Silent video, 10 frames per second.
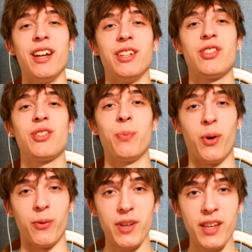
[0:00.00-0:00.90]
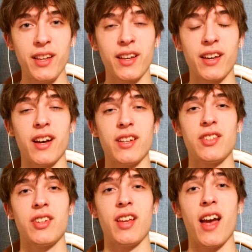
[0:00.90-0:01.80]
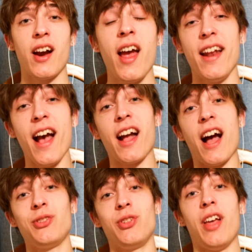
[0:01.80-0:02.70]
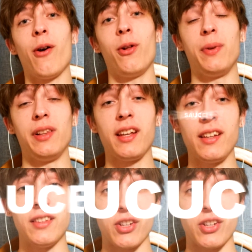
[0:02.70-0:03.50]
it's Povikas here, and yeah guys, today I will be leaking